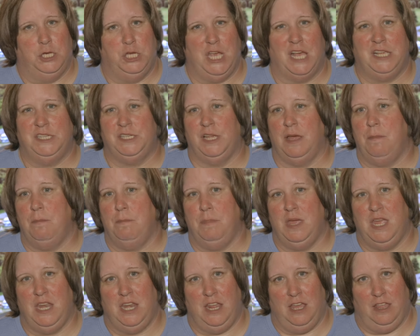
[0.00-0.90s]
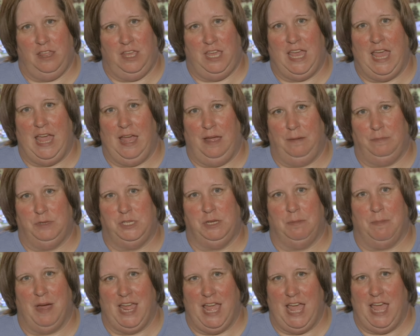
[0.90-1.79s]
Jess immediately came
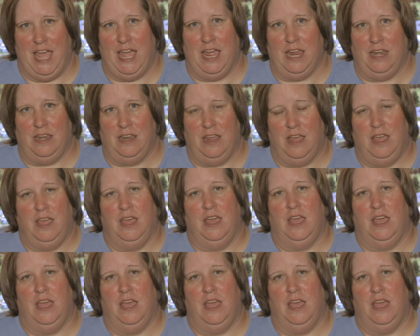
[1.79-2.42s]
to my aid.